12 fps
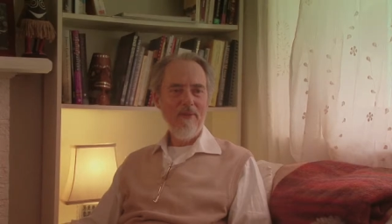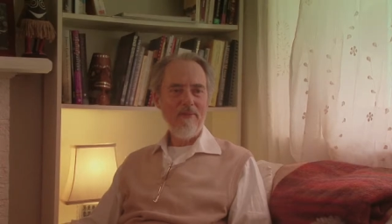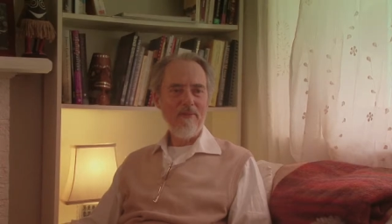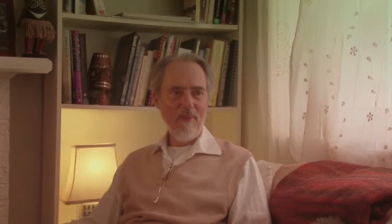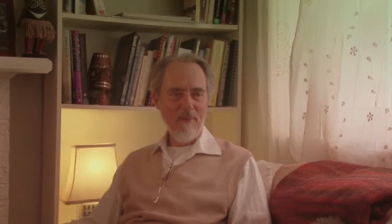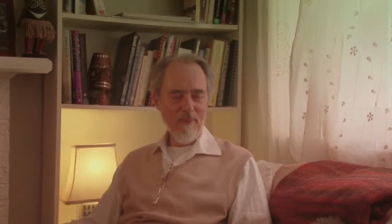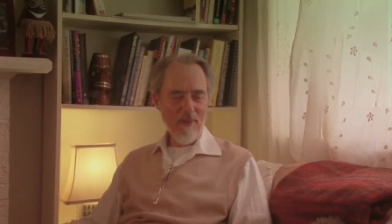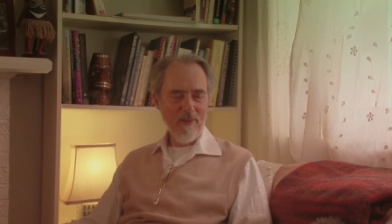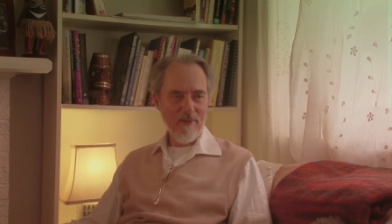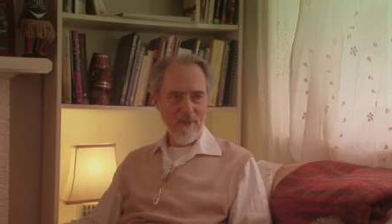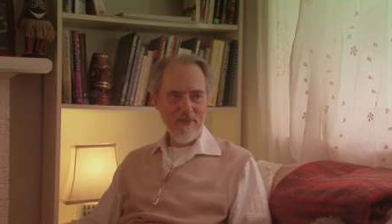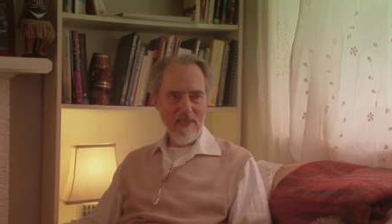Some of the
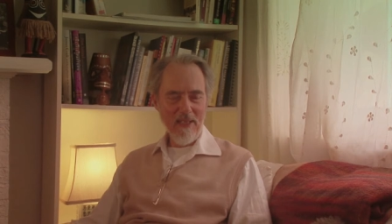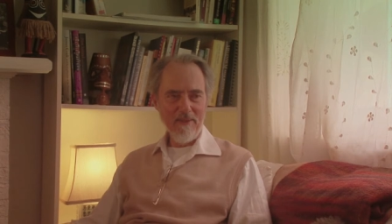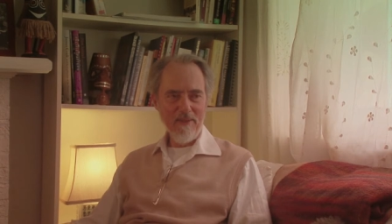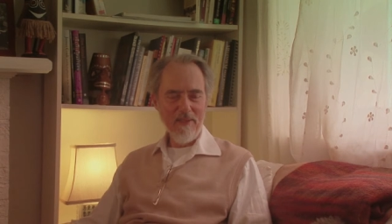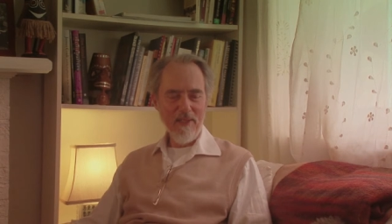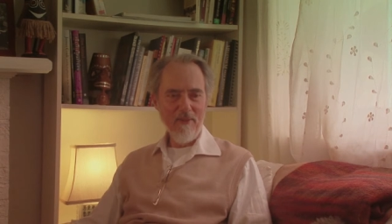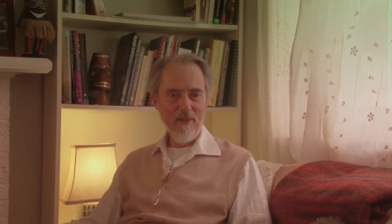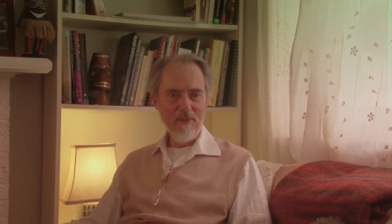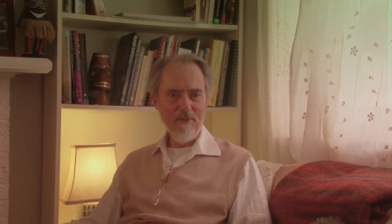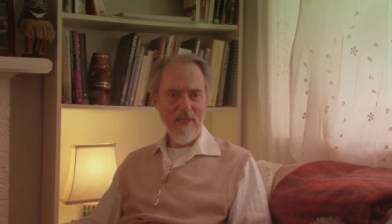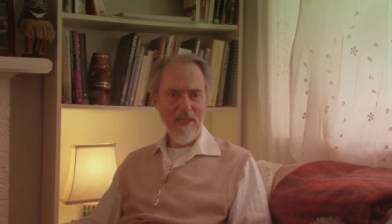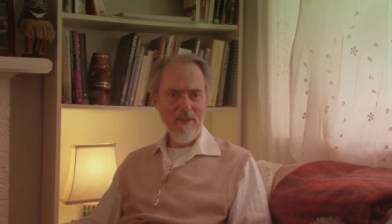personal challenges here in
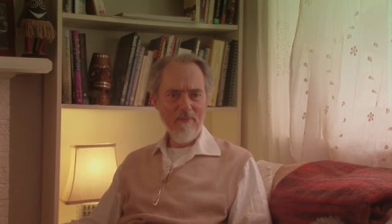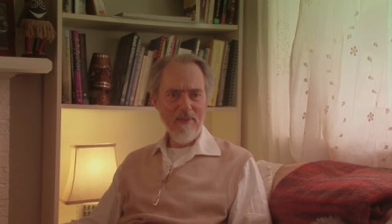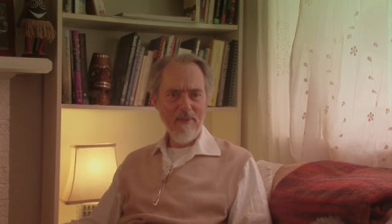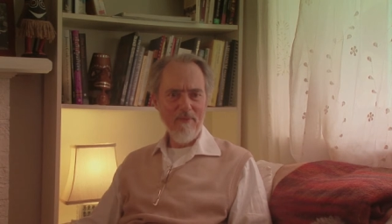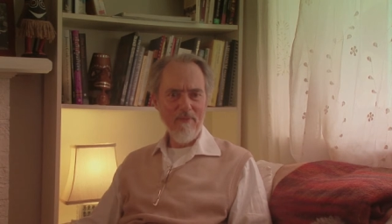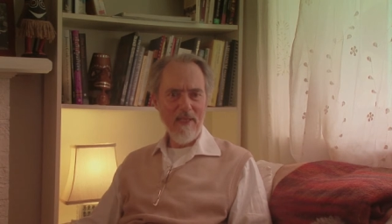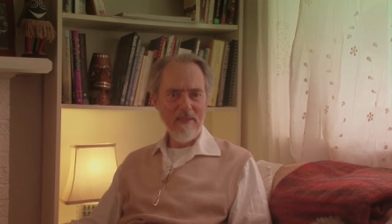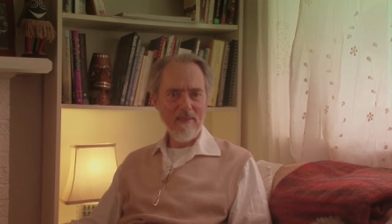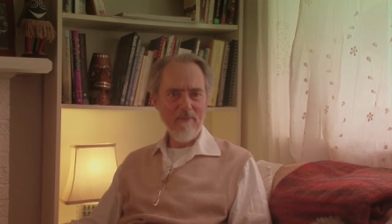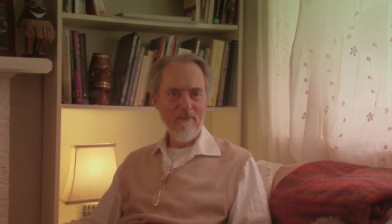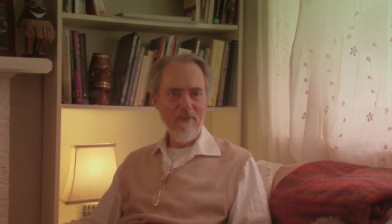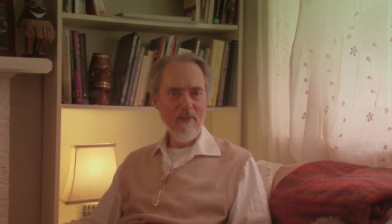Australia have been the fact
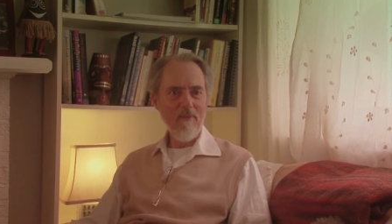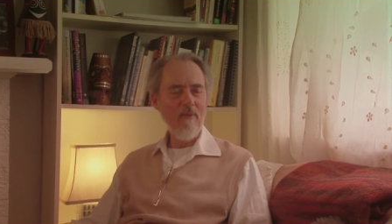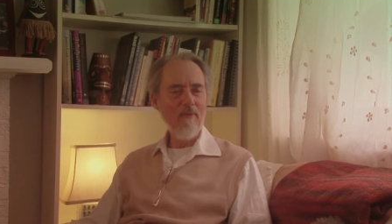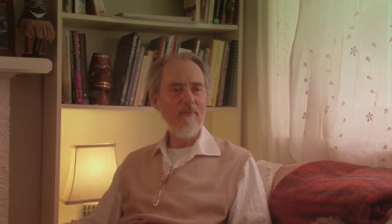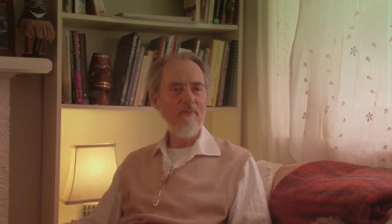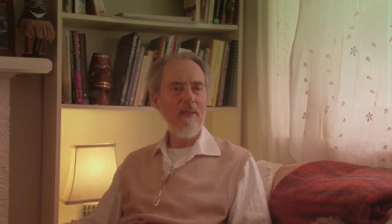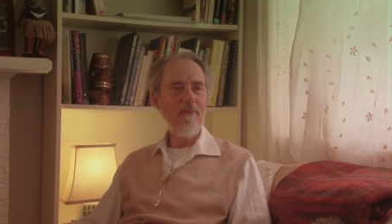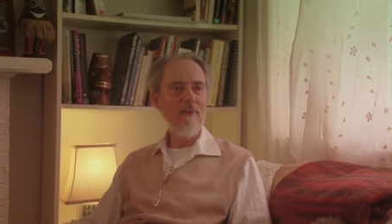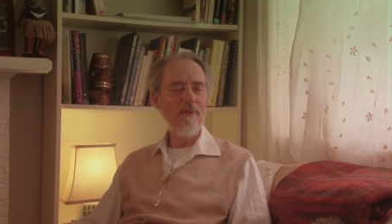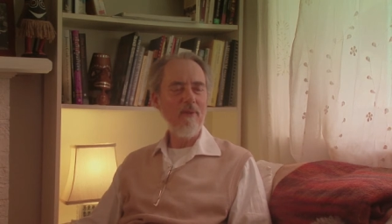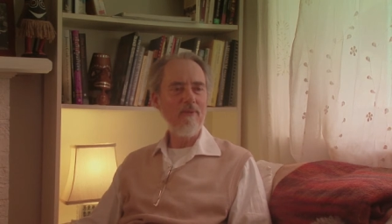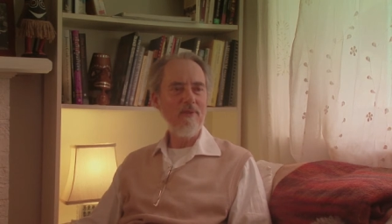that very often people
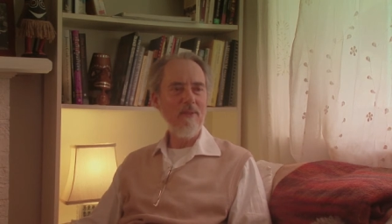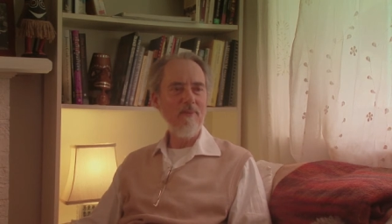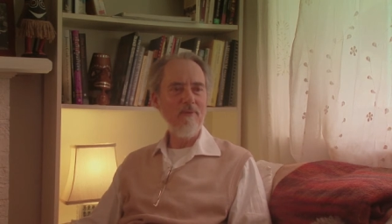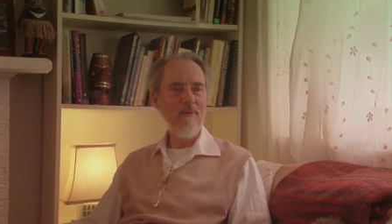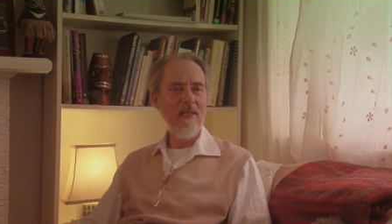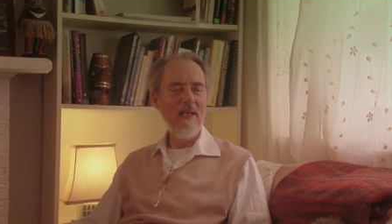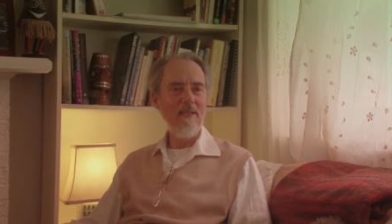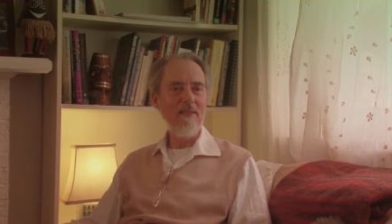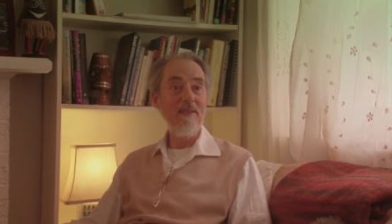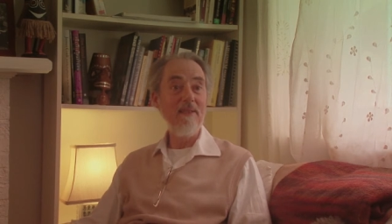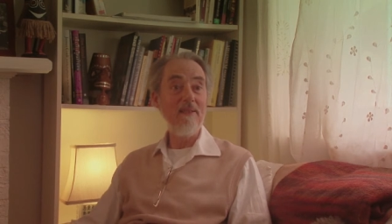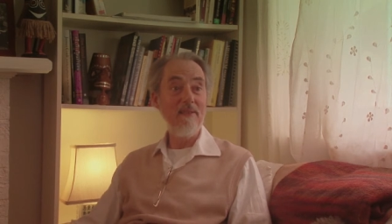don't seem to realize
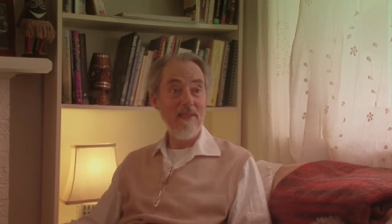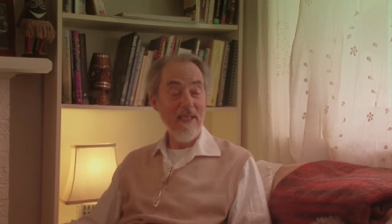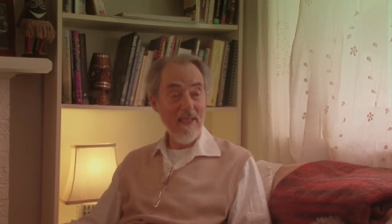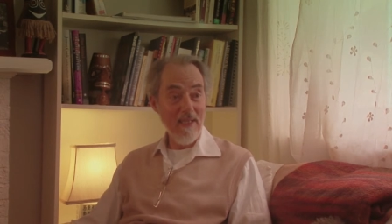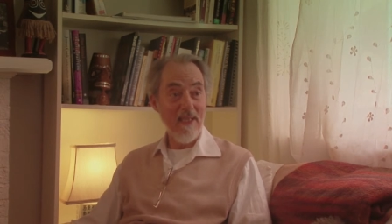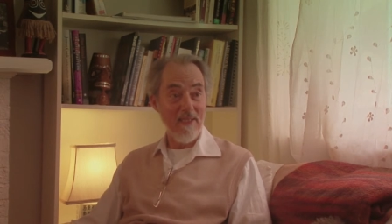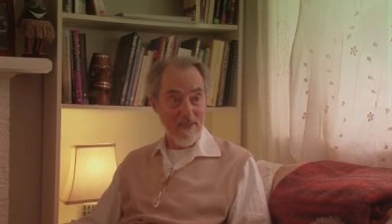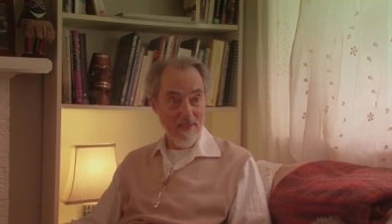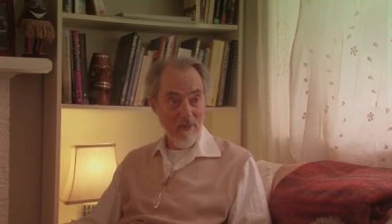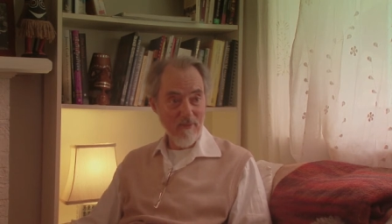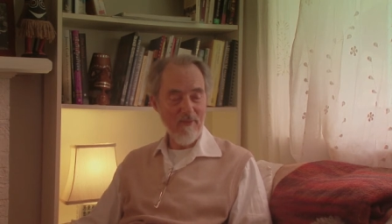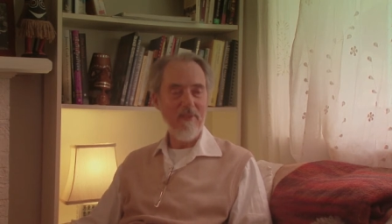that thinking
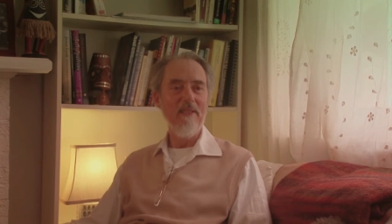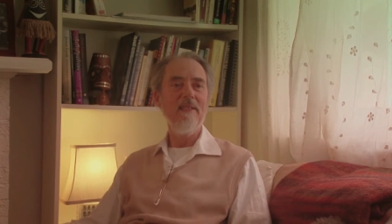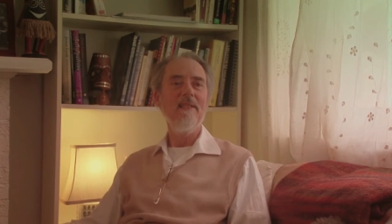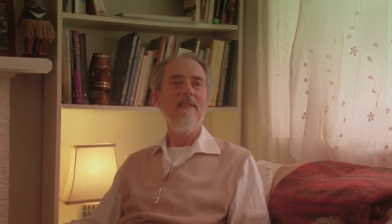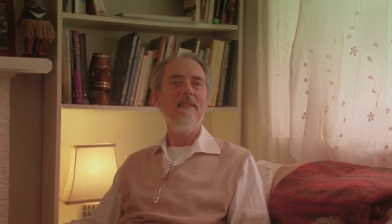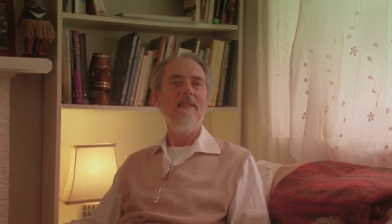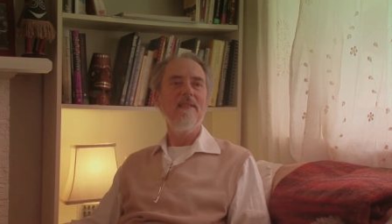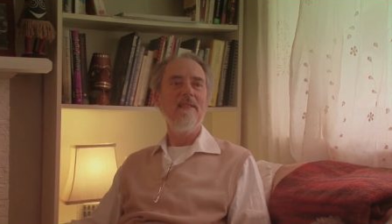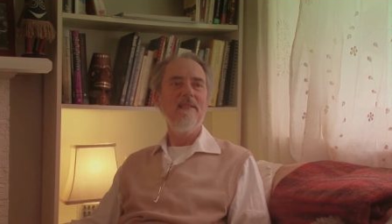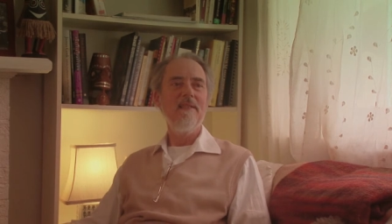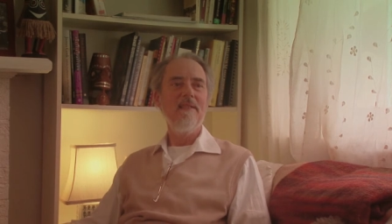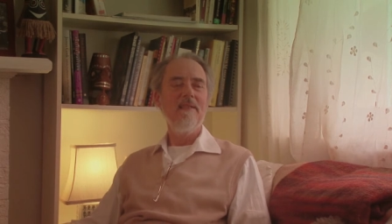itself
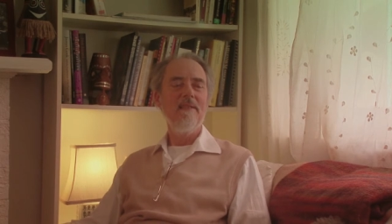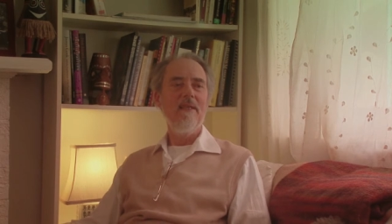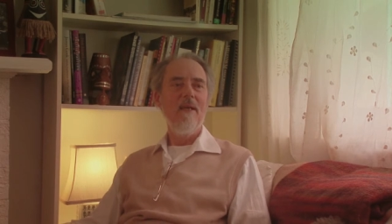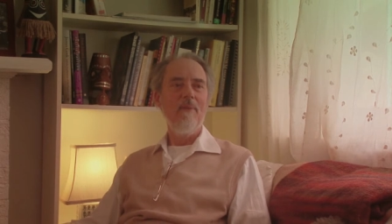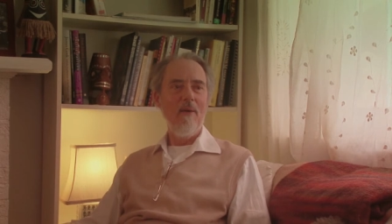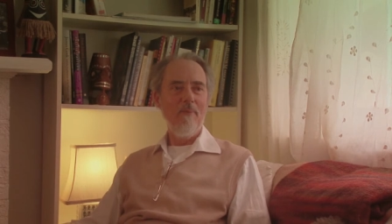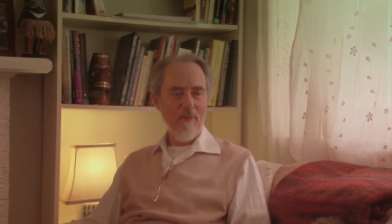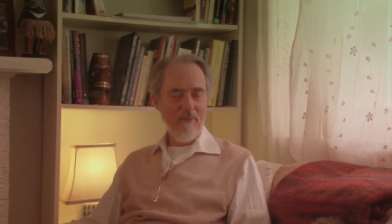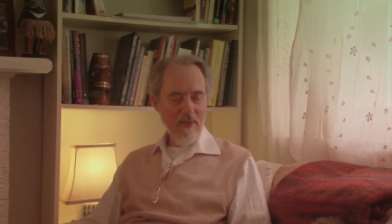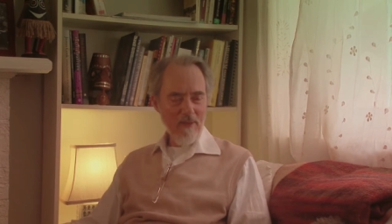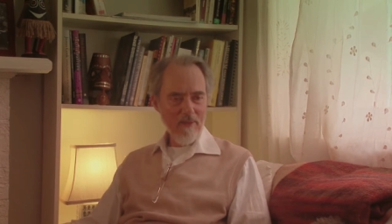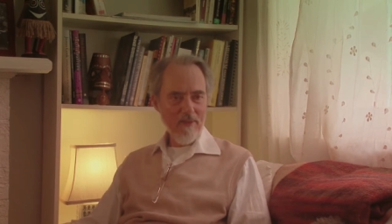about
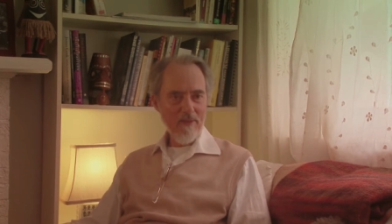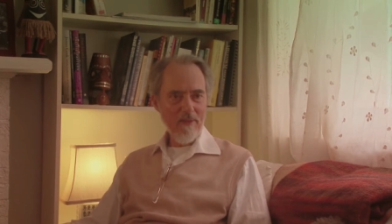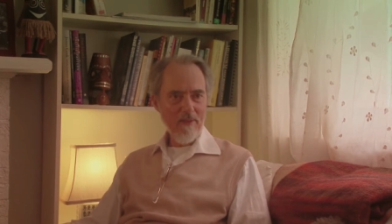profound